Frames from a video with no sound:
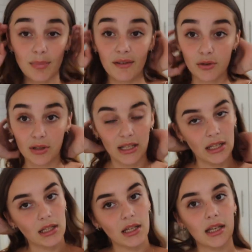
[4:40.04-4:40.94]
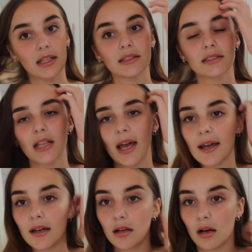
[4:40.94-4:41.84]
above your knee. It's
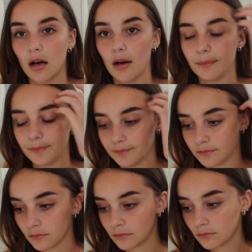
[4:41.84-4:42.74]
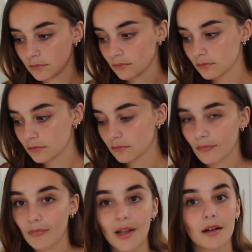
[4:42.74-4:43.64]
like on
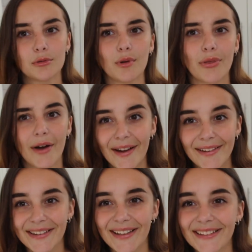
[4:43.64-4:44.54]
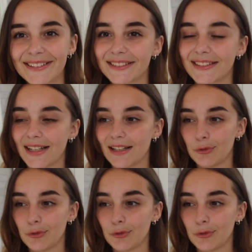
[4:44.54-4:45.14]
your thigh, I guess.